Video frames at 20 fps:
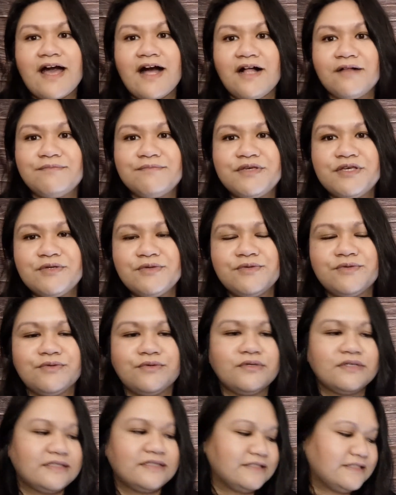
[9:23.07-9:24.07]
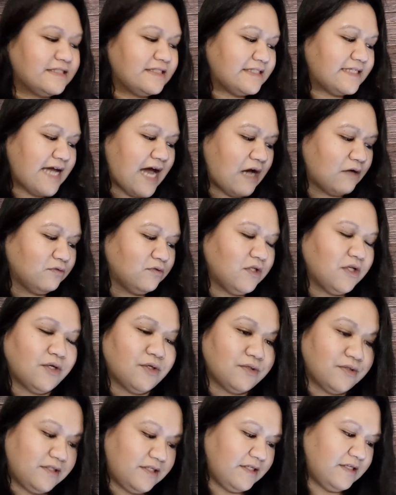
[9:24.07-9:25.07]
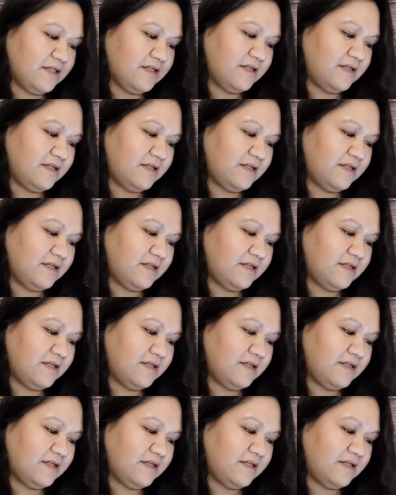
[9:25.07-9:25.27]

help you download